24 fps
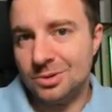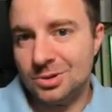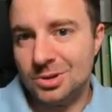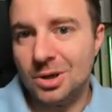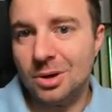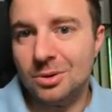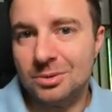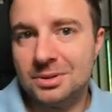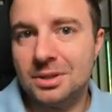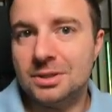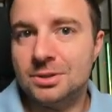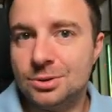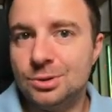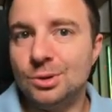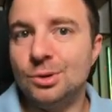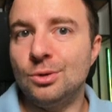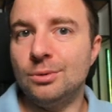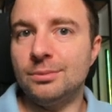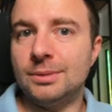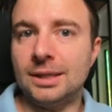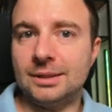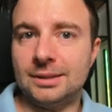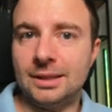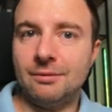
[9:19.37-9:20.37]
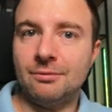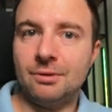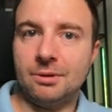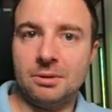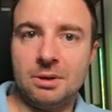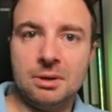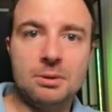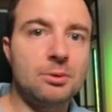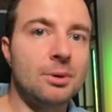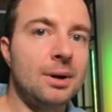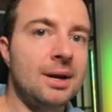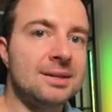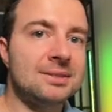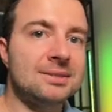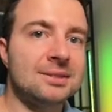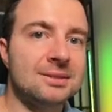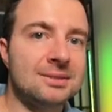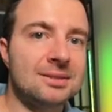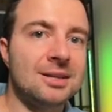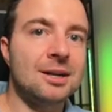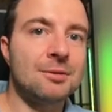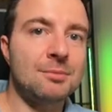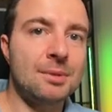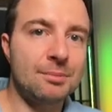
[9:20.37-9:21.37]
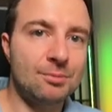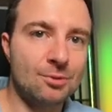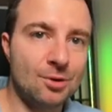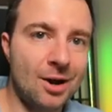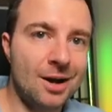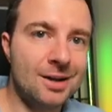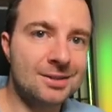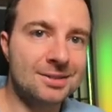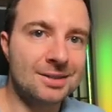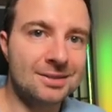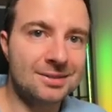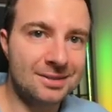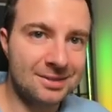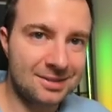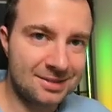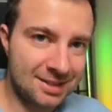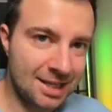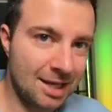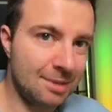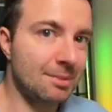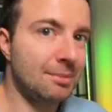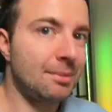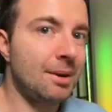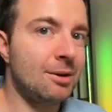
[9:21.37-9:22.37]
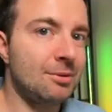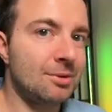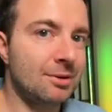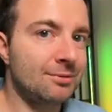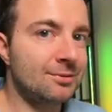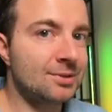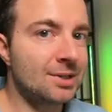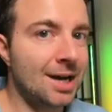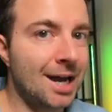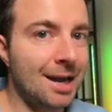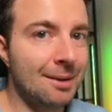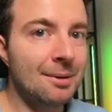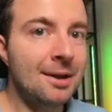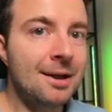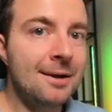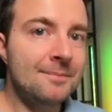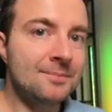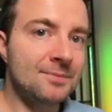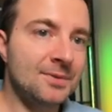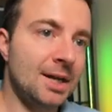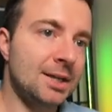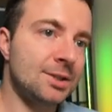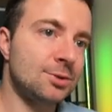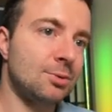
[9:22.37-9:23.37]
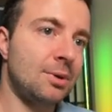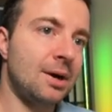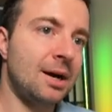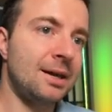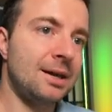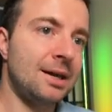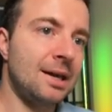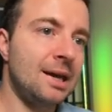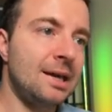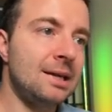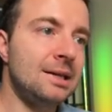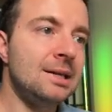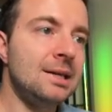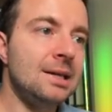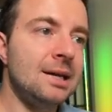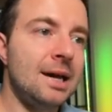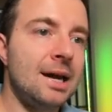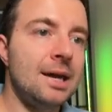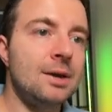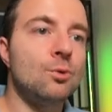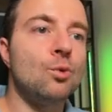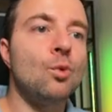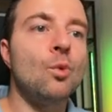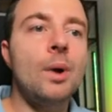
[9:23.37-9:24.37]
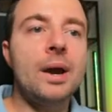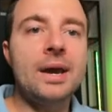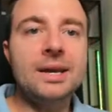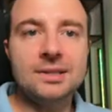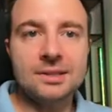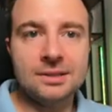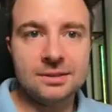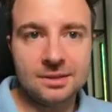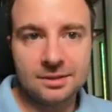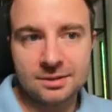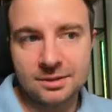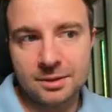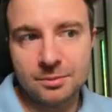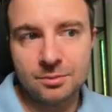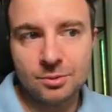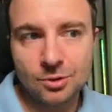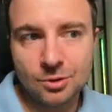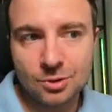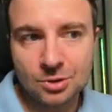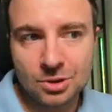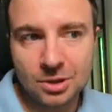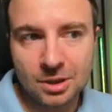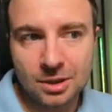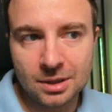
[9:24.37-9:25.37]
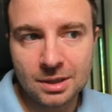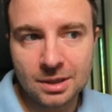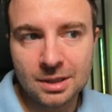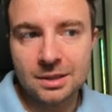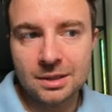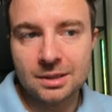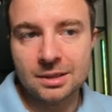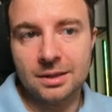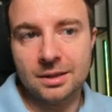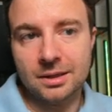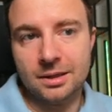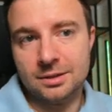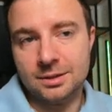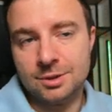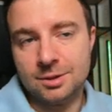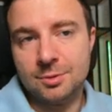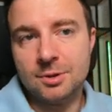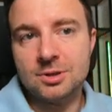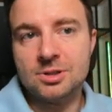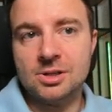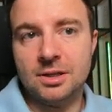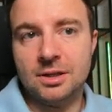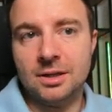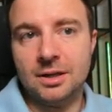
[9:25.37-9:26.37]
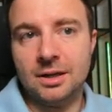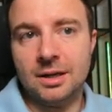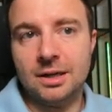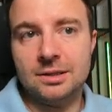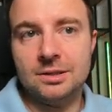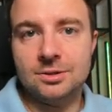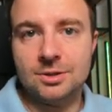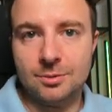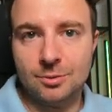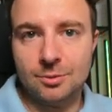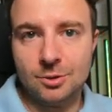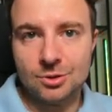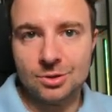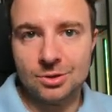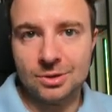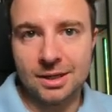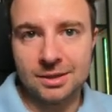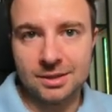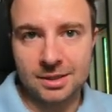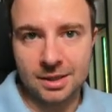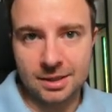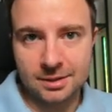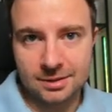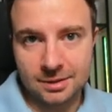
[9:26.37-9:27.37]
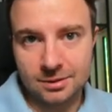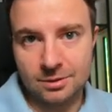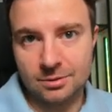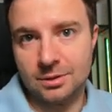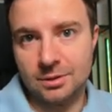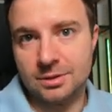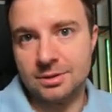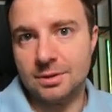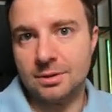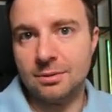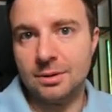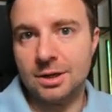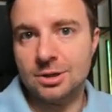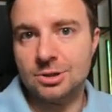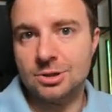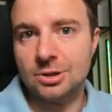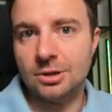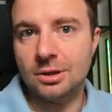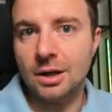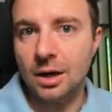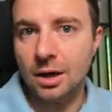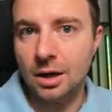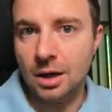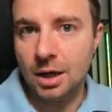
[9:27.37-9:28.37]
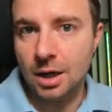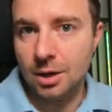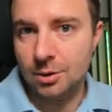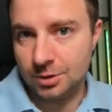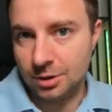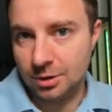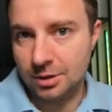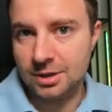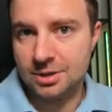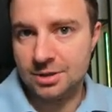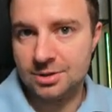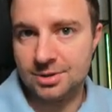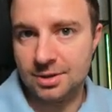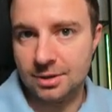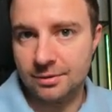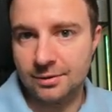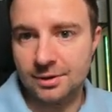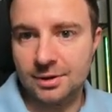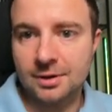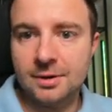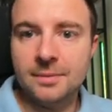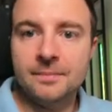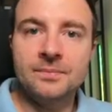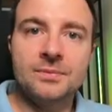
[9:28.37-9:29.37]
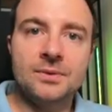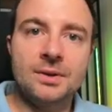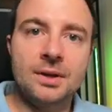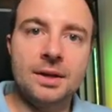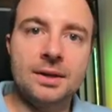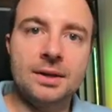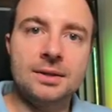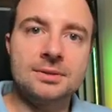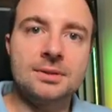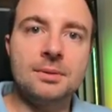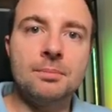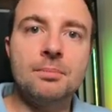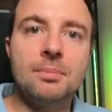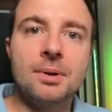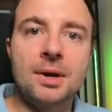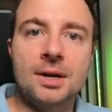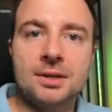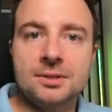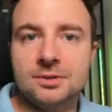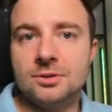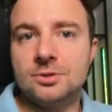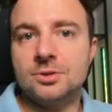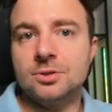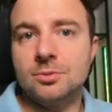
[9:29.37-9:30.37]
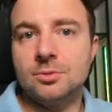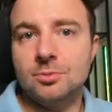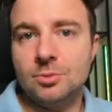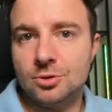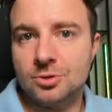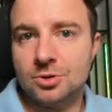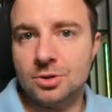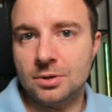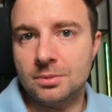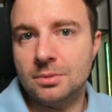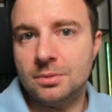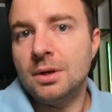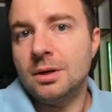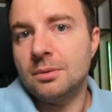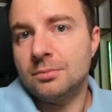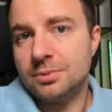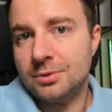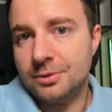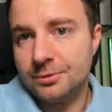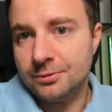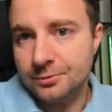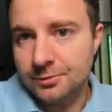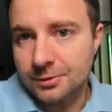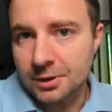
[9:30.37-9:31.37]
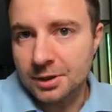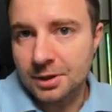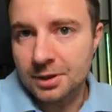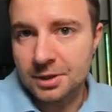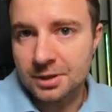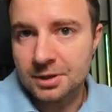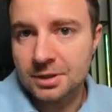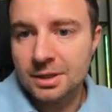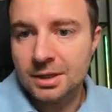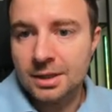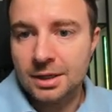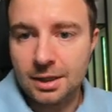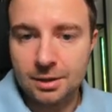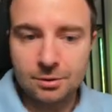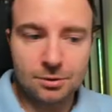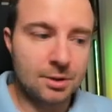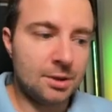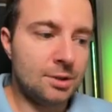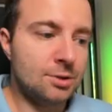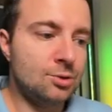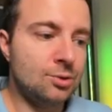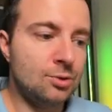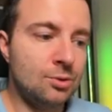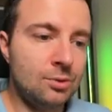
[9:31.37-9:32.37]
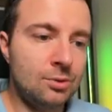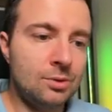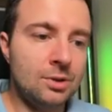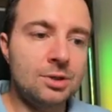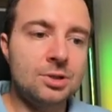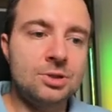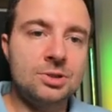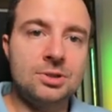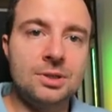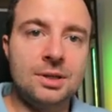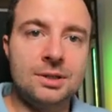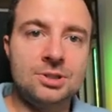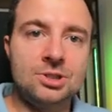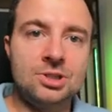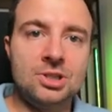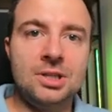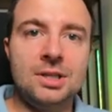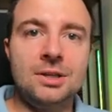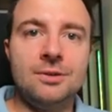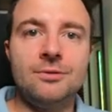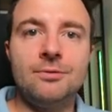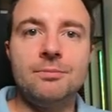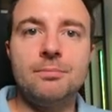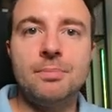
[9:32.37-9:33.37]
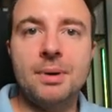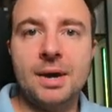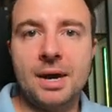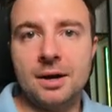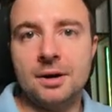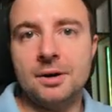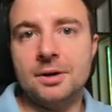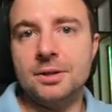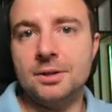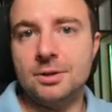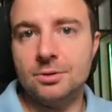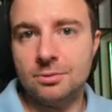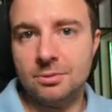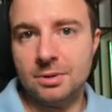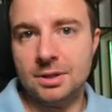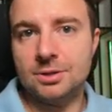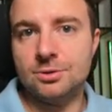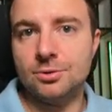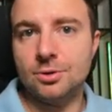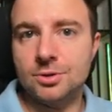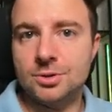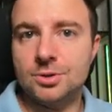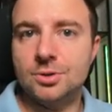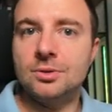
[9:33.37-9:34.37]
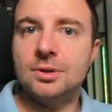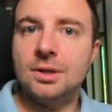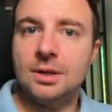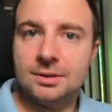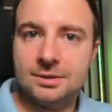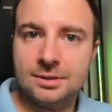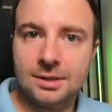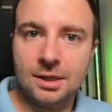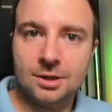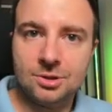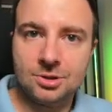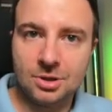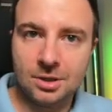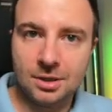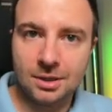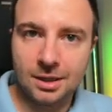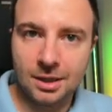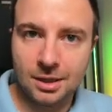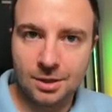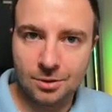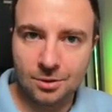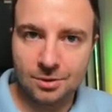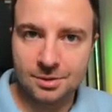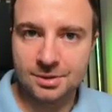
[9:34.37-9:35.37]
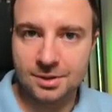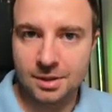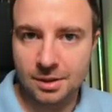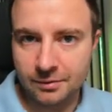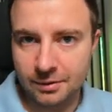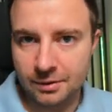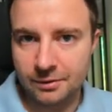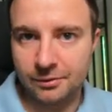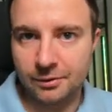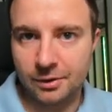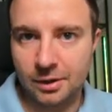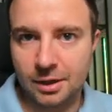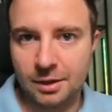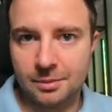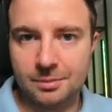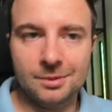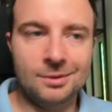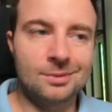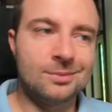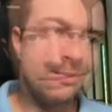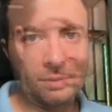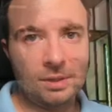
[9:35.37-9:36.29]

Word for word: Don't assume that every request is going to be processed in the same amount of time. That's why a, a weighted distribution, and especially a distribution that takes into consideration the load on each server, is the best distribution preferred in order to achieve better resource utilization in your server farm.